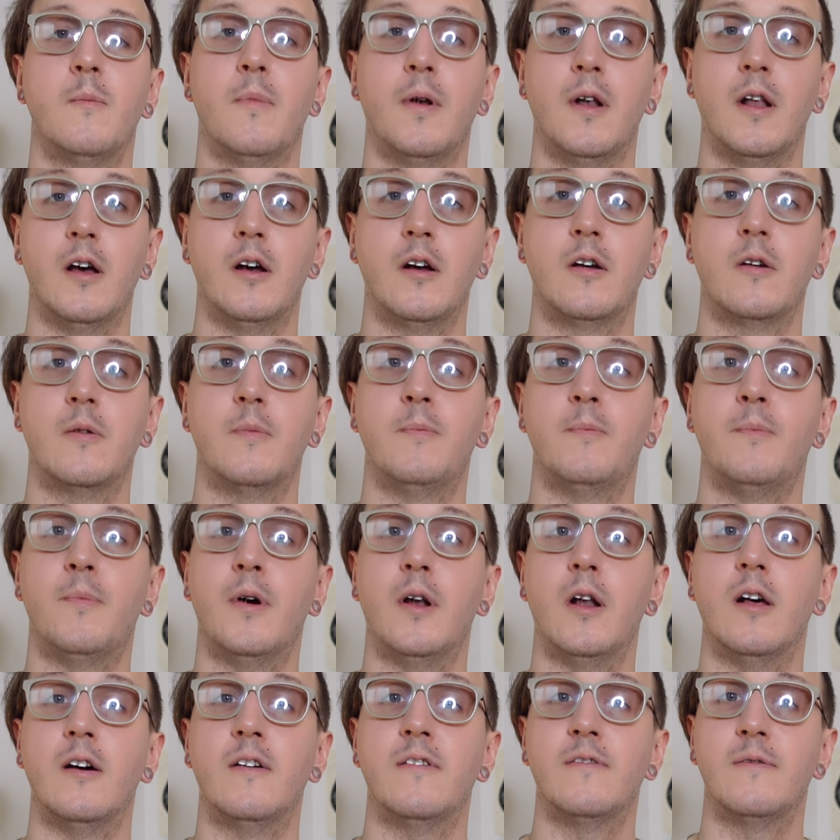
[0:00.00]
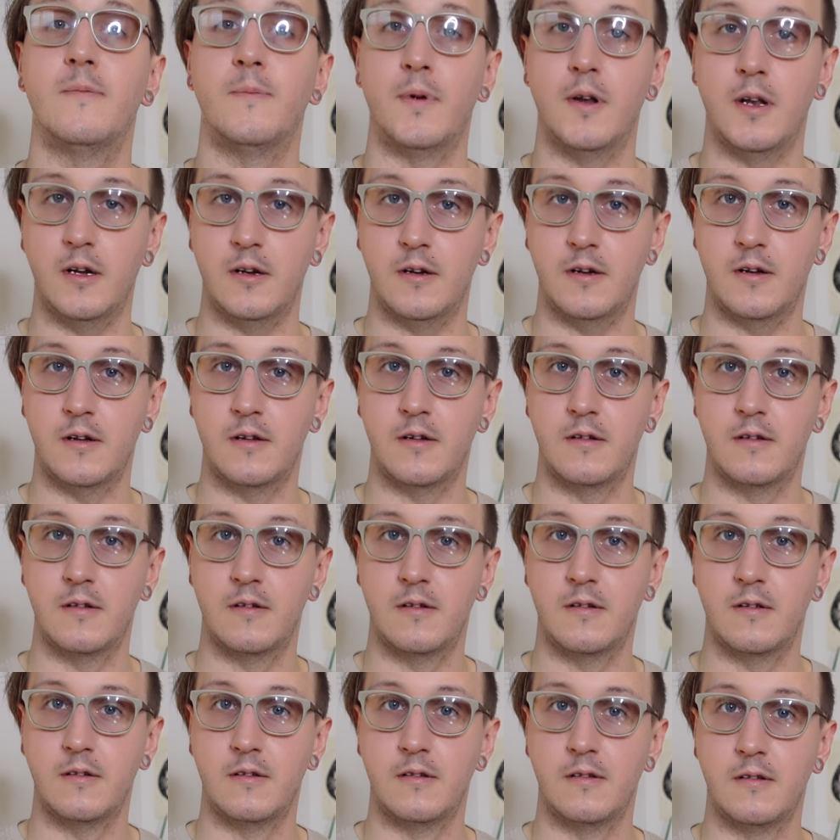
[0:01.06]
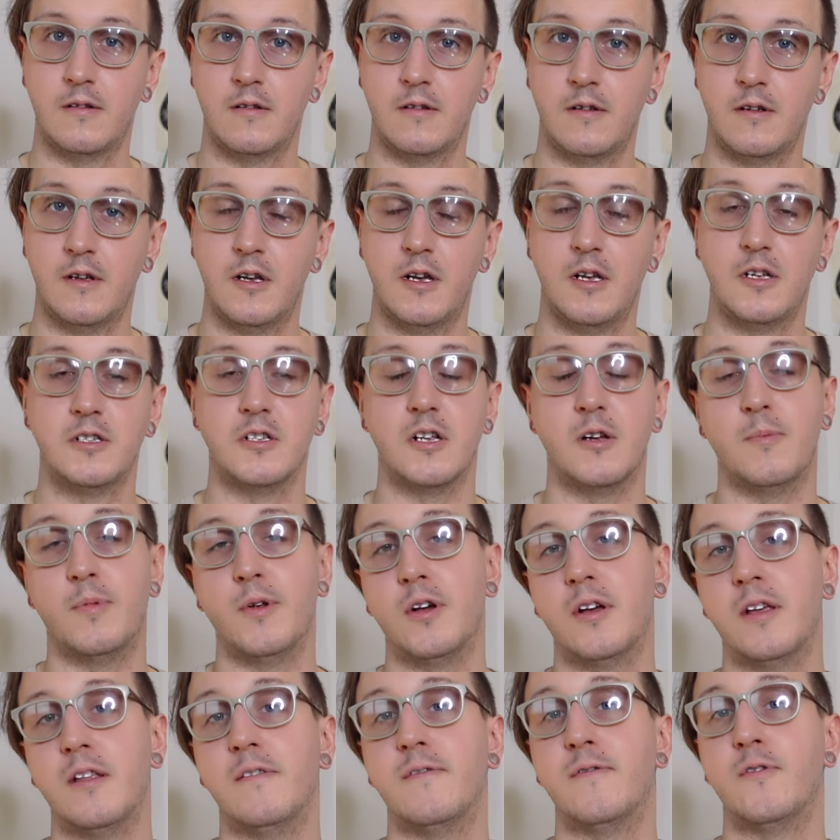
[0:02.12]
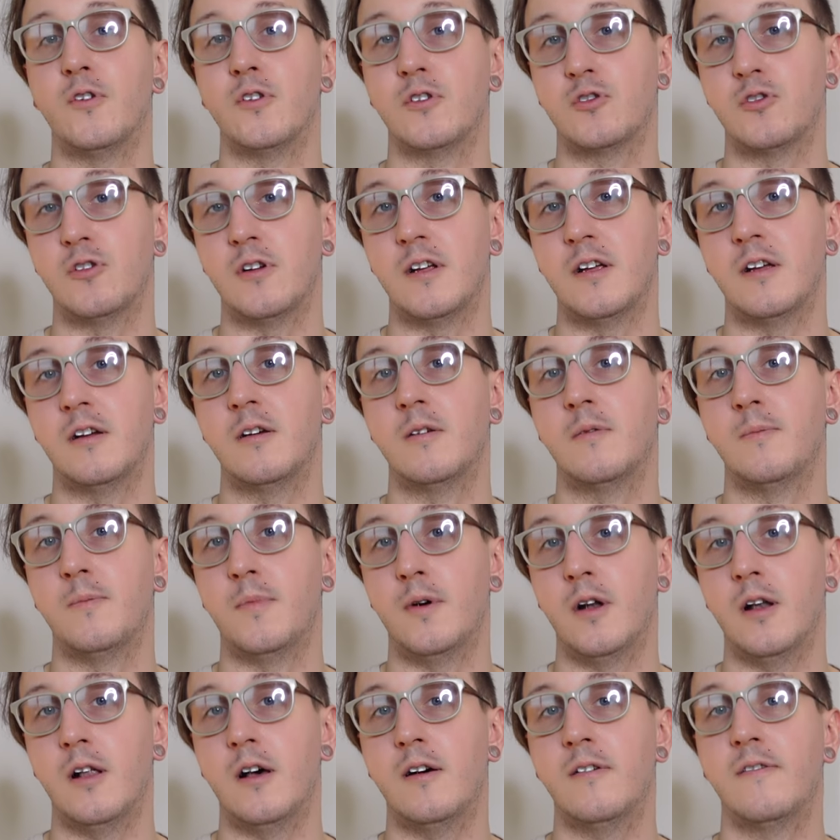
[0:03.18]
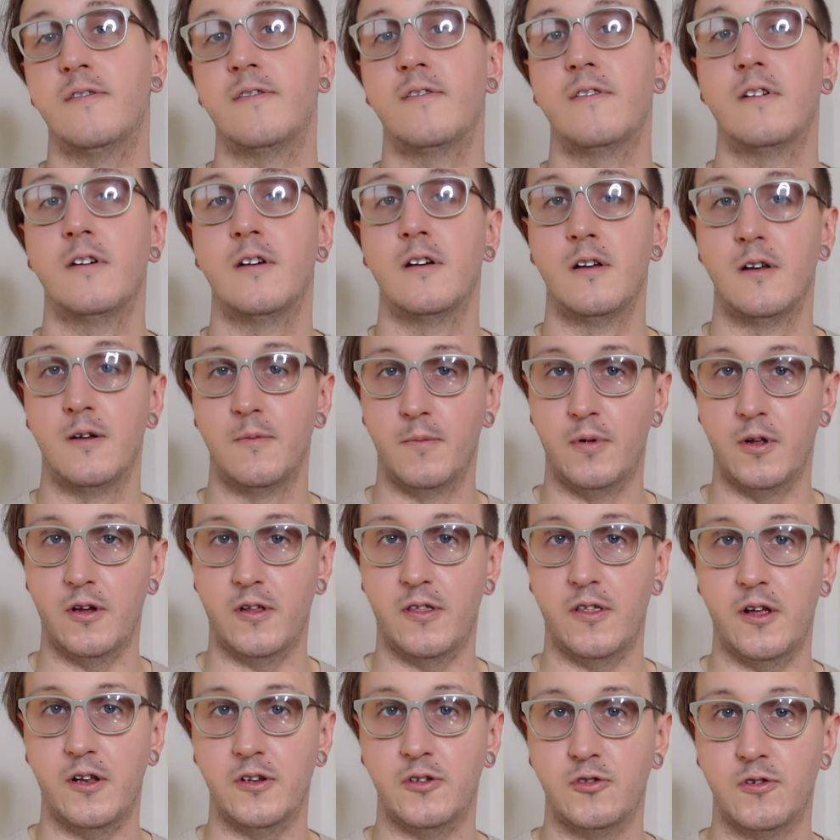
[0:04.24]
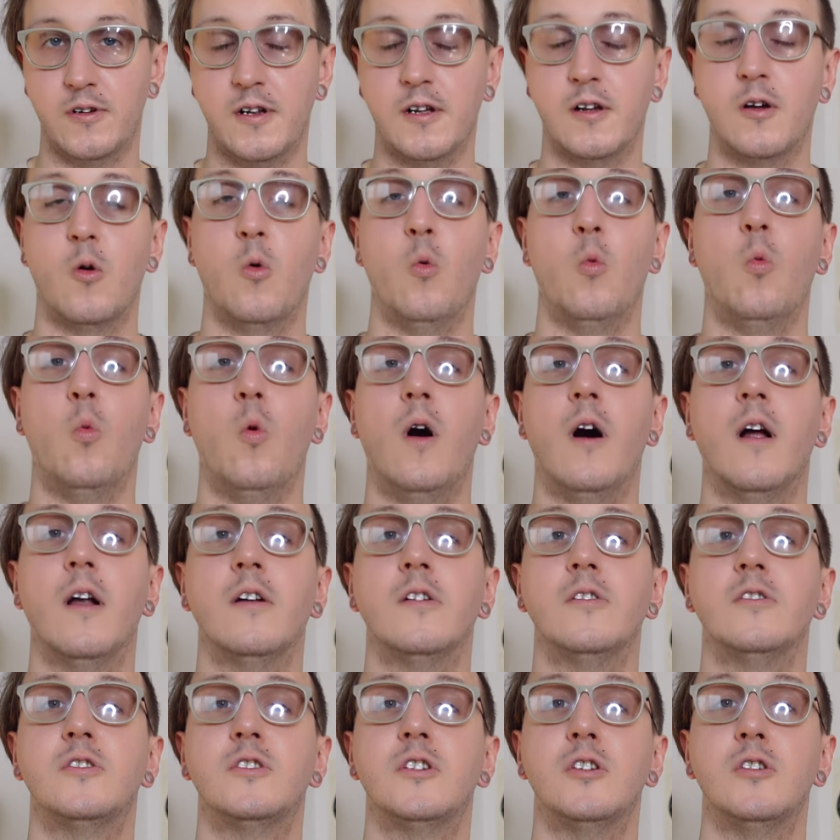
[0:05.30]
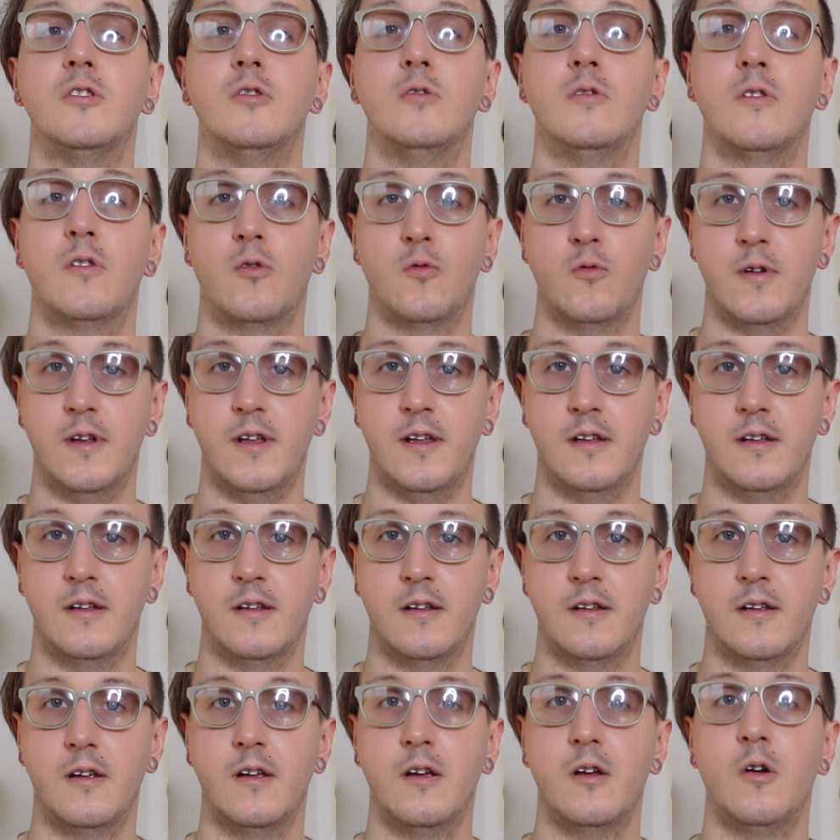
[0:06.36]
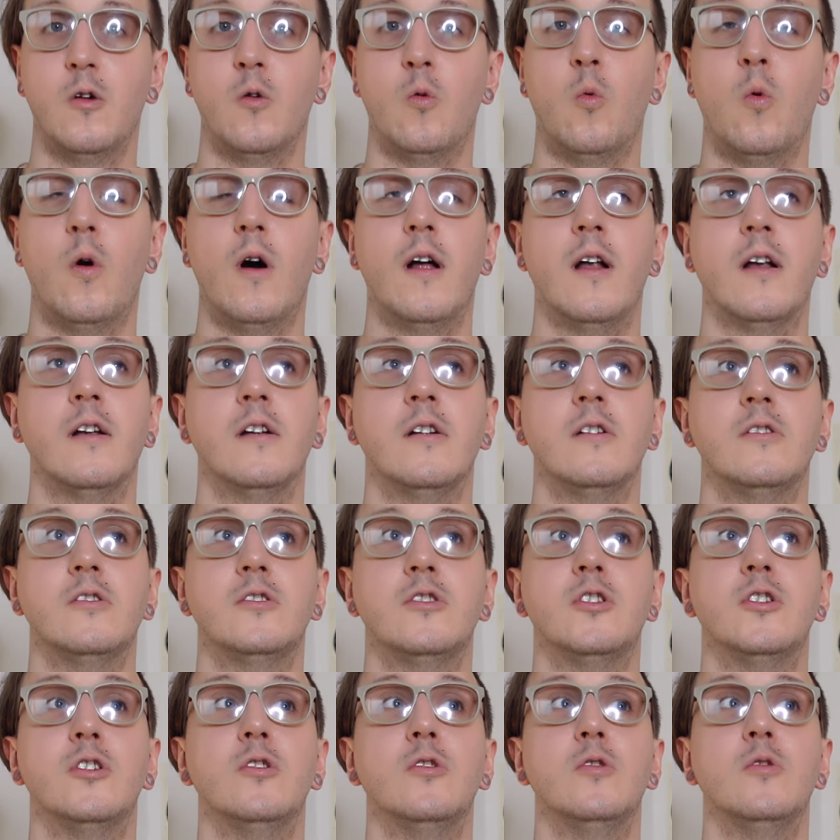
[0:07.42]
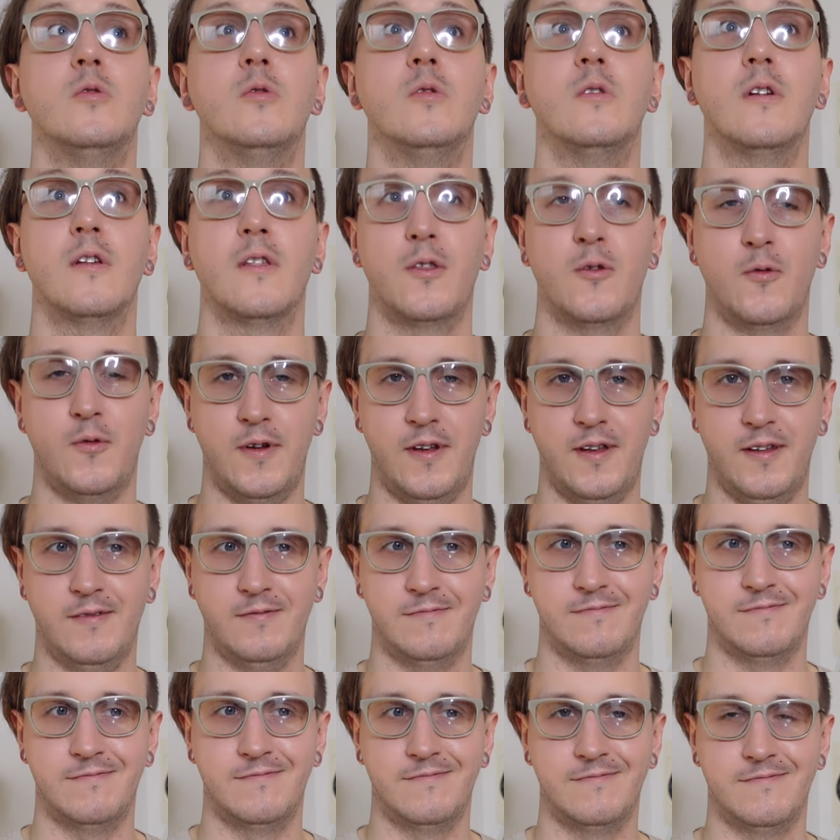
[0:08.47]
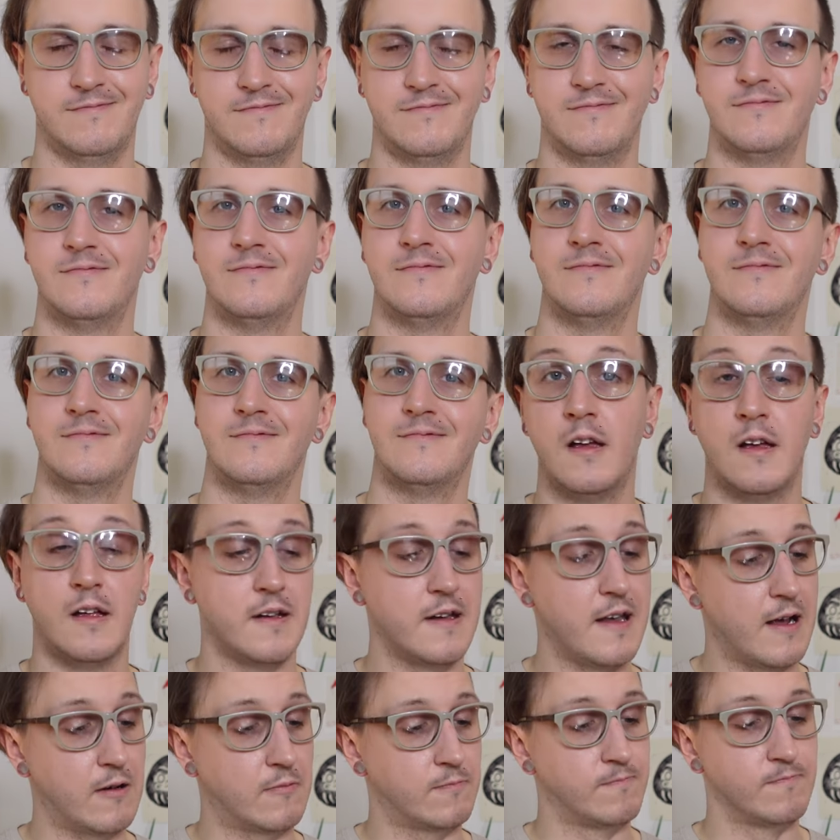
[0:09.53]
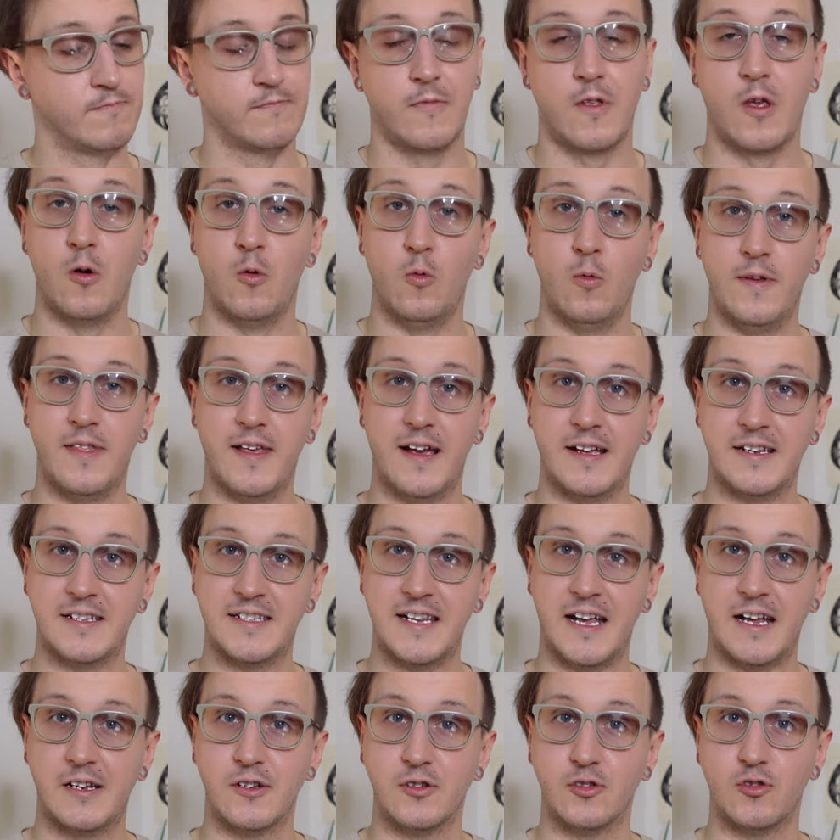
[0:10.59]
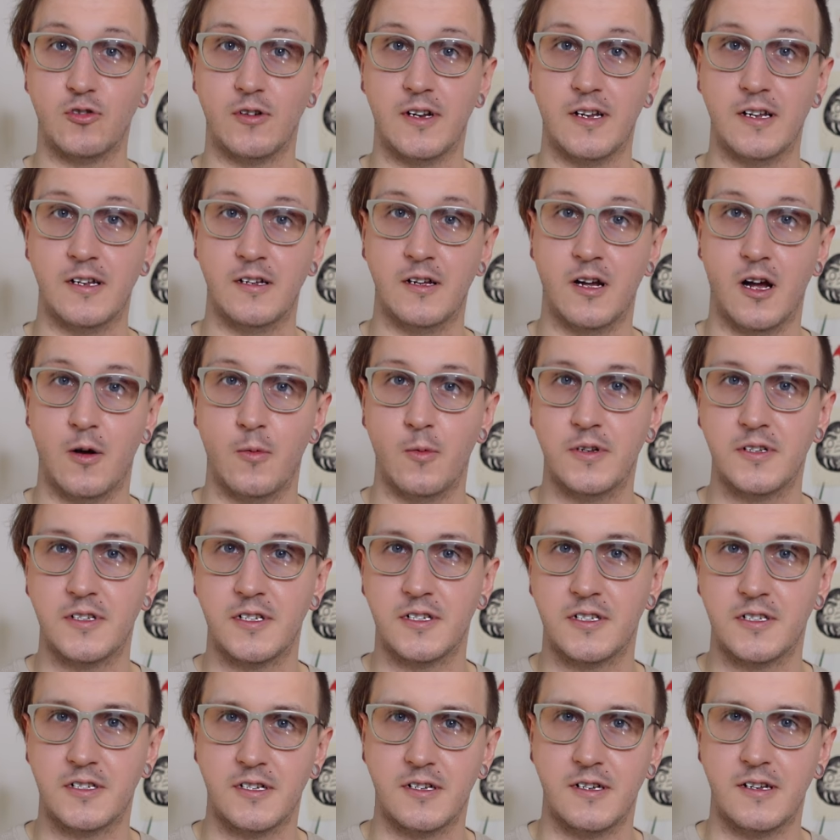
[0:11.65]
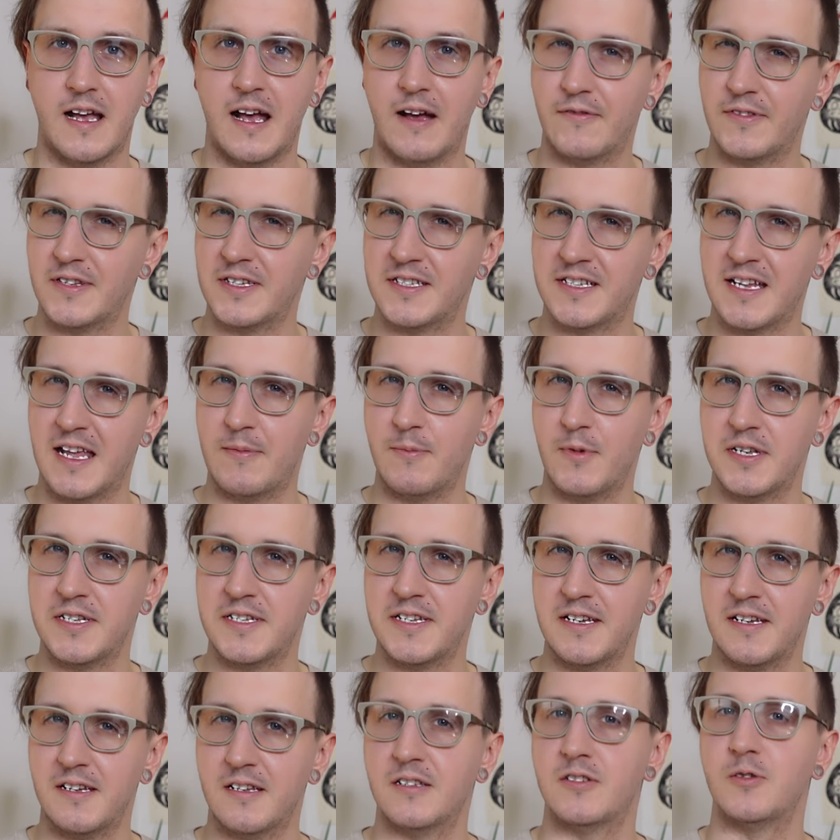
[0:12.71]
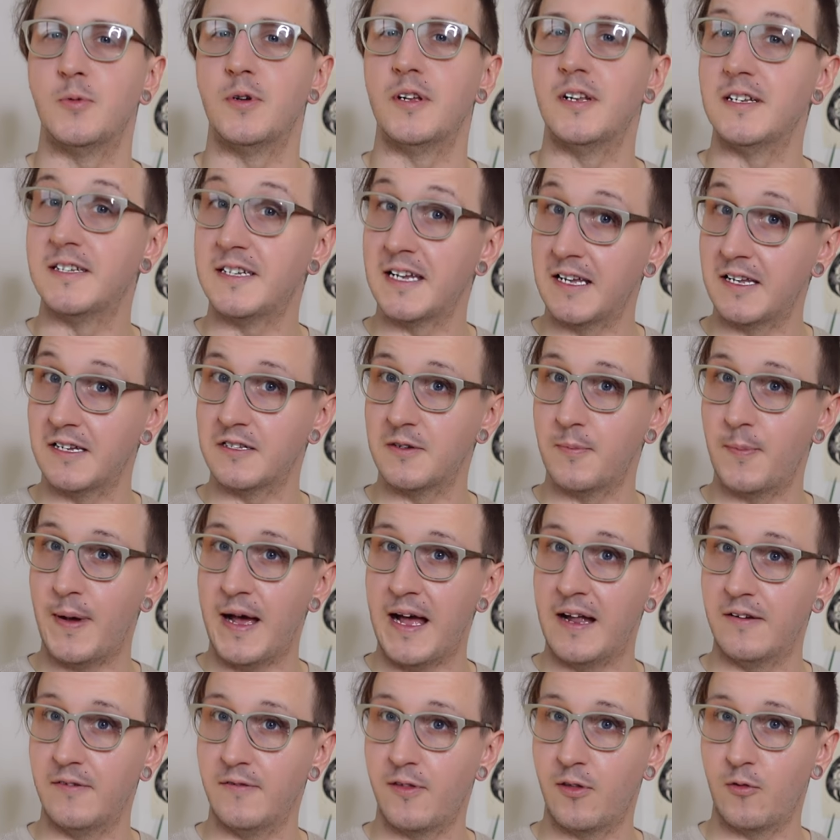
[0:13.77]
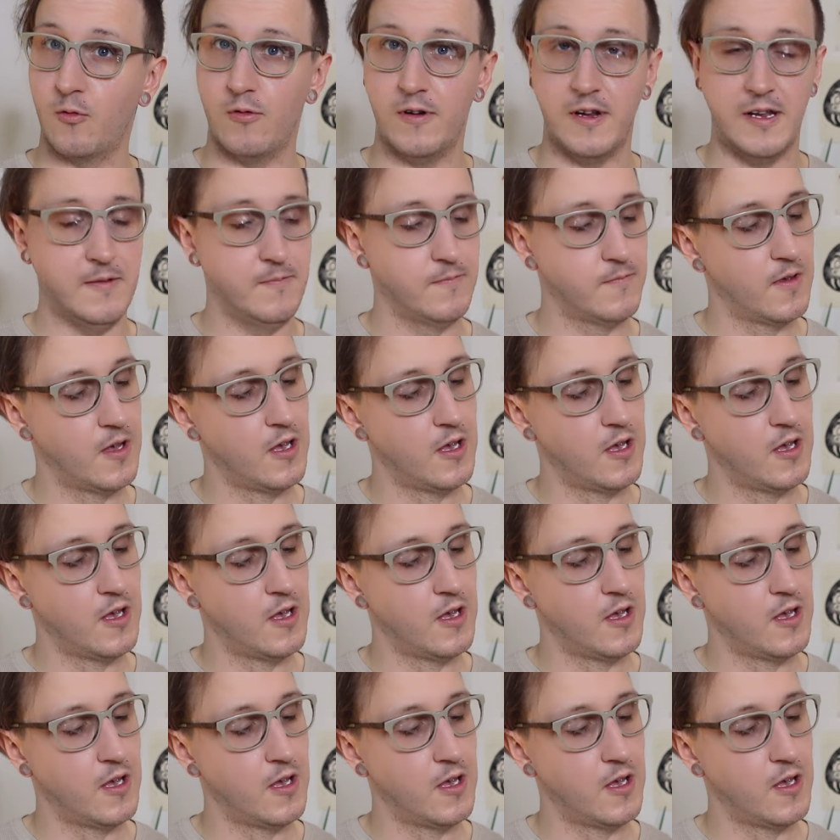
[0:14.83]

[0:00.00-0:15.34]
pluck, pull off, pluck. So plucking fourth string, pull off, pluck third string. One, two, three. One, two, three. Now, with our second string, I want us to have the same idea. So we're going to take it as a pattern of three,